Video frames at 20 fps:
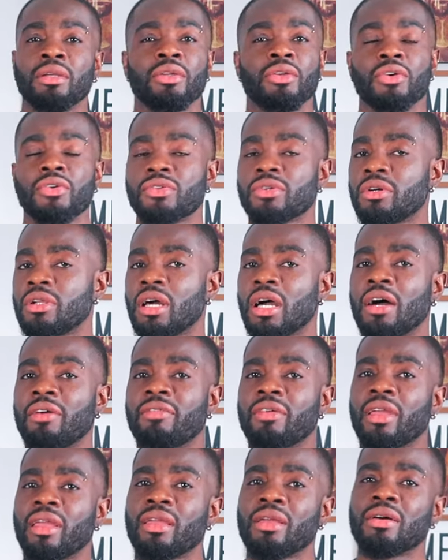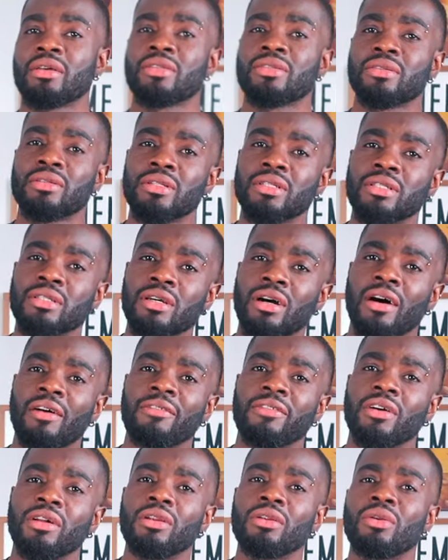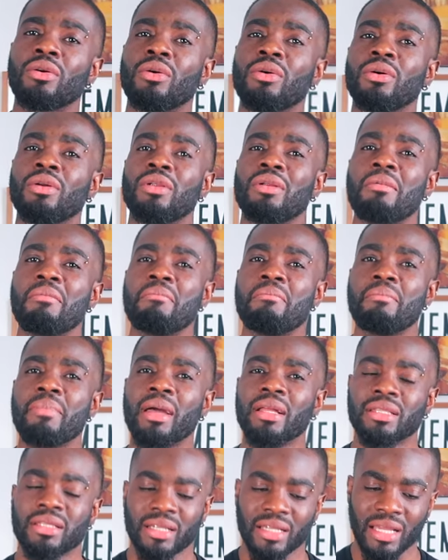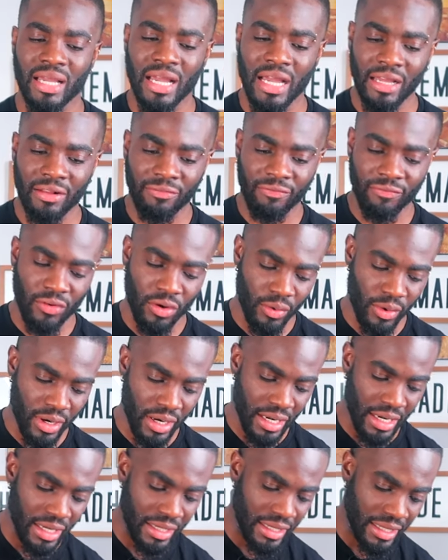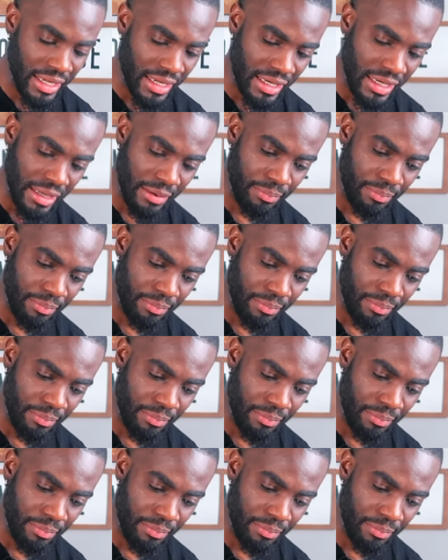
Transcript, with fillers: you're just gonna have chaos. So the softer the dough, the better you add flour and you get